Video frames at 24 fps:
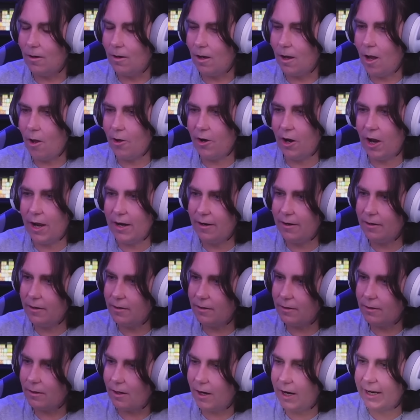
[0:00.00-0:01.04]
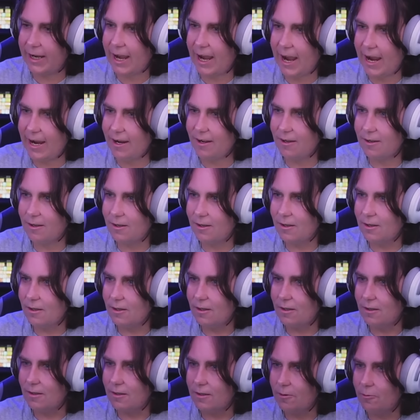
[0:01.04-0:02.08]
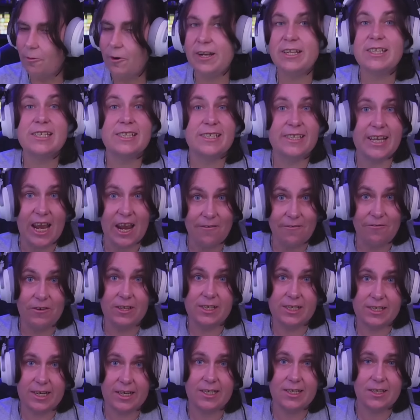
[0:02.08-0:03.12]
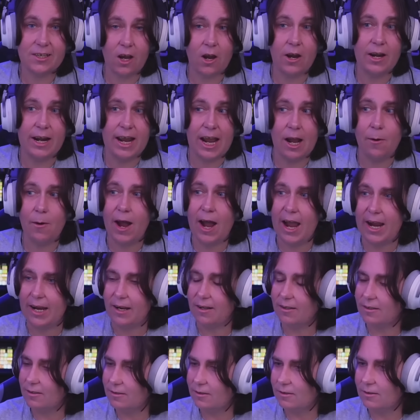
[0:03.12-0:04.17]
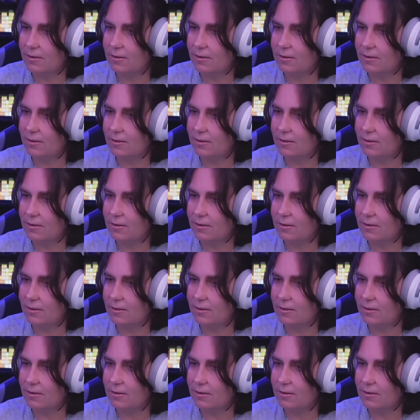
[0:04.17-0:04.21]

Hold on. Okay. We're in San Francisco now, eh?